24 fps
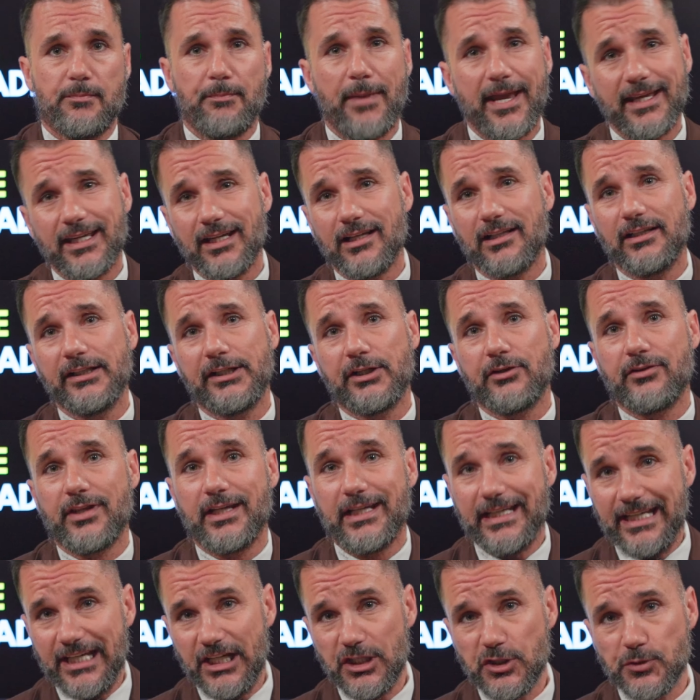Make it clear
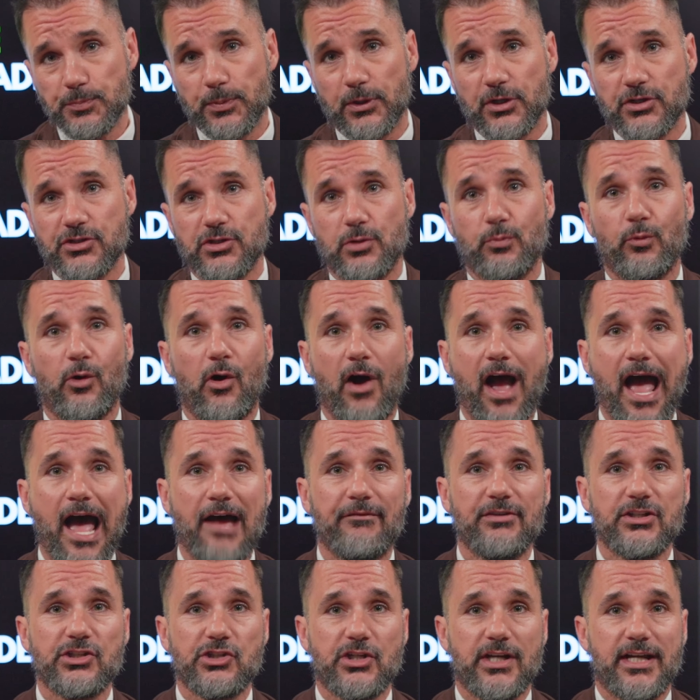that each person will
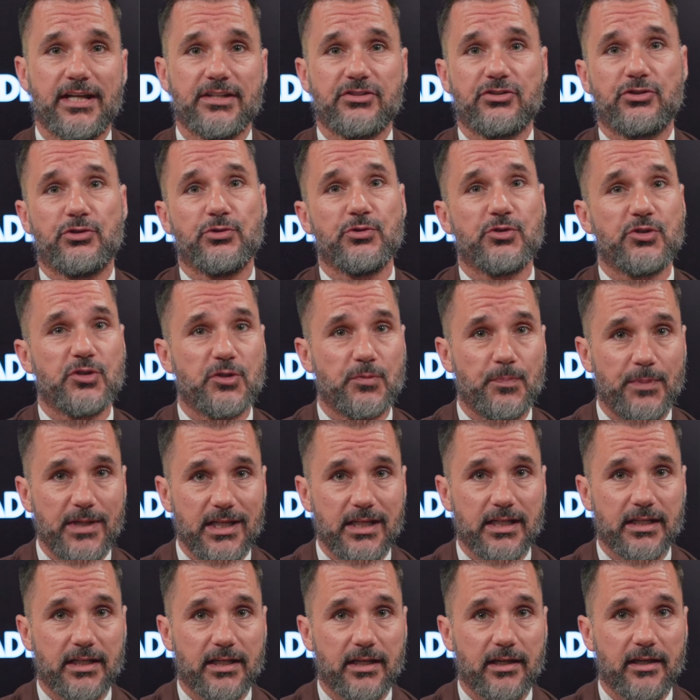have a chance to
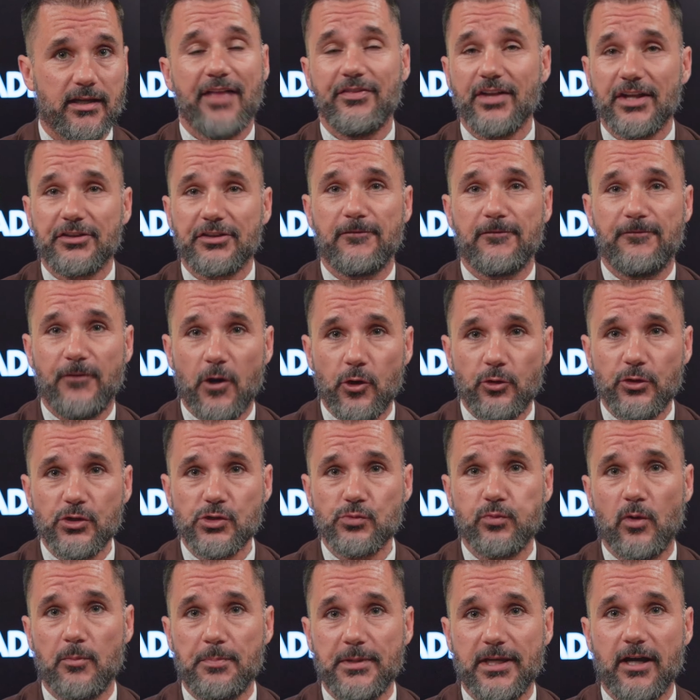speak and
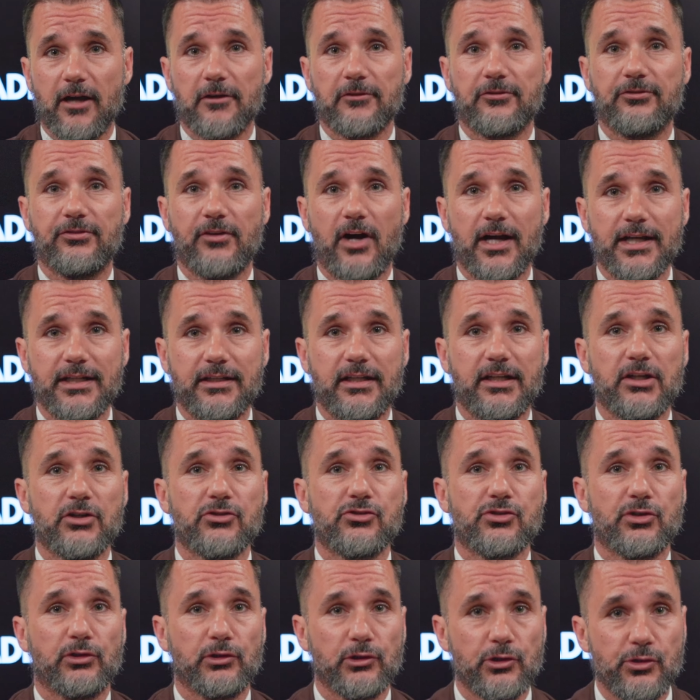focus will be on finding
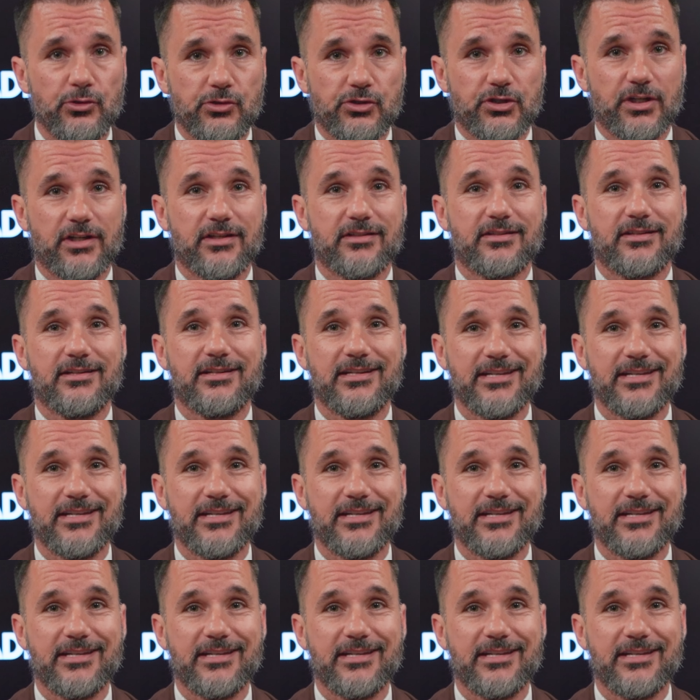solutions,